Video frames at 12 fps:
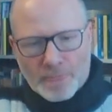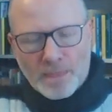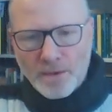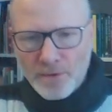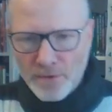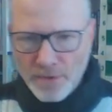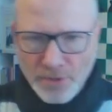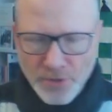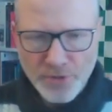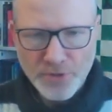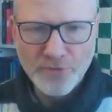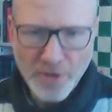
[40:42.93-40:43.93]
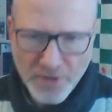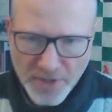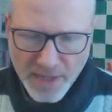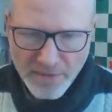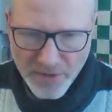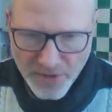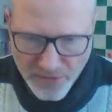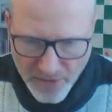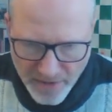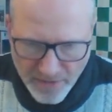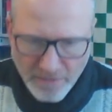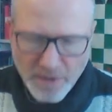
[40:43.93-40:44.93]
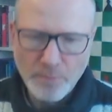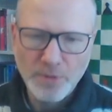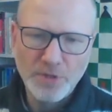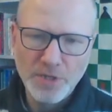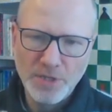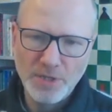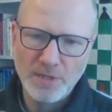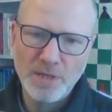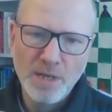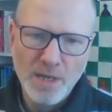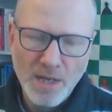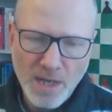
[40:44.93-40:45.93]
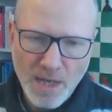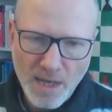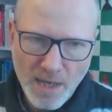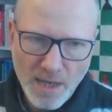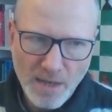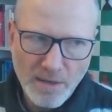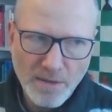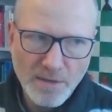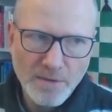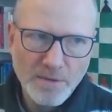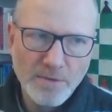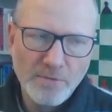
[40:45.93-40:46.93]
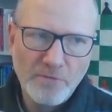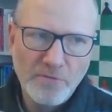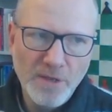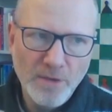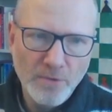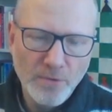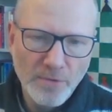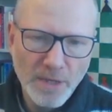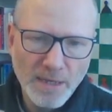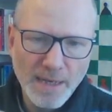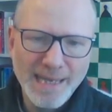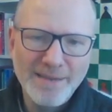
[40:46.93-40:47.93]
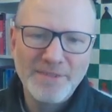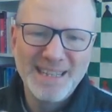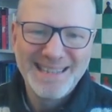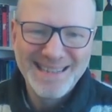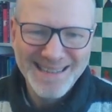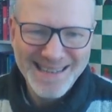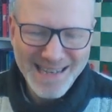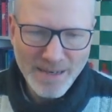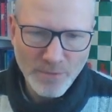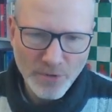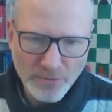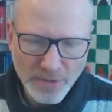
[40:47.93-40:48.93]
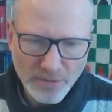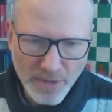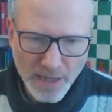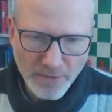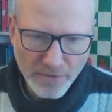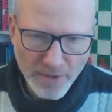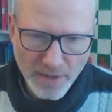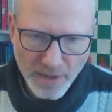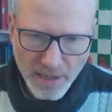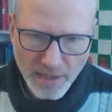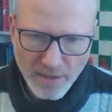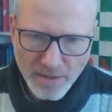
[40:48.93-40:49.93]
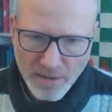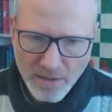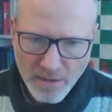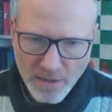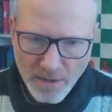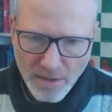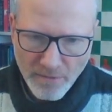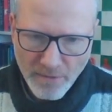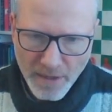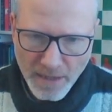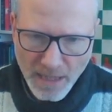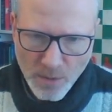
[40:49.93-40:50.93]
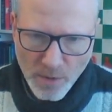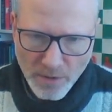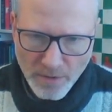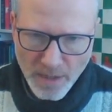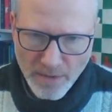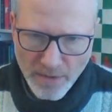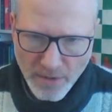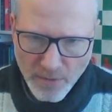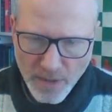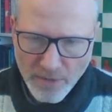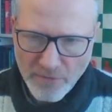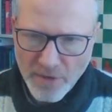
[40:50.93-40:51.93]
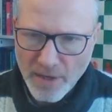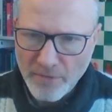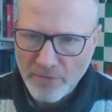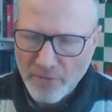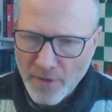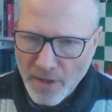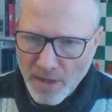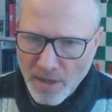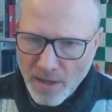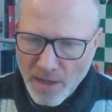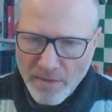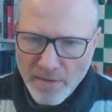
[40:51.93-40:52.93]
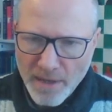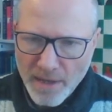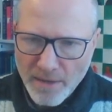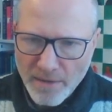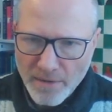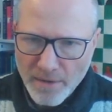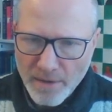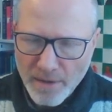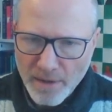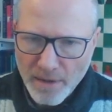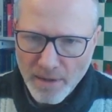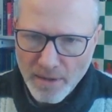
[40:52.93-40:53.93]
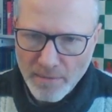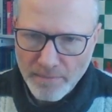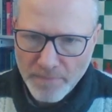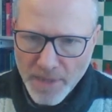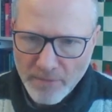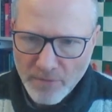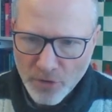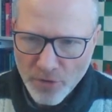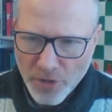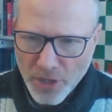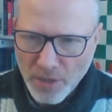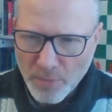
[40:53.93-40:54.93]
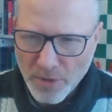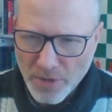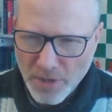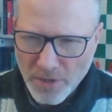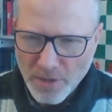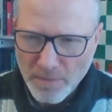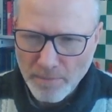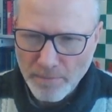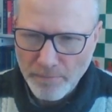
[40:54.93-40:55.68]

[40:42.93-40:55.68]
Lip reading: you know, and just trust in the strength of the position and feel that I have the time to reroute the knight via d1 to e3 to f5 and then have a crushing position.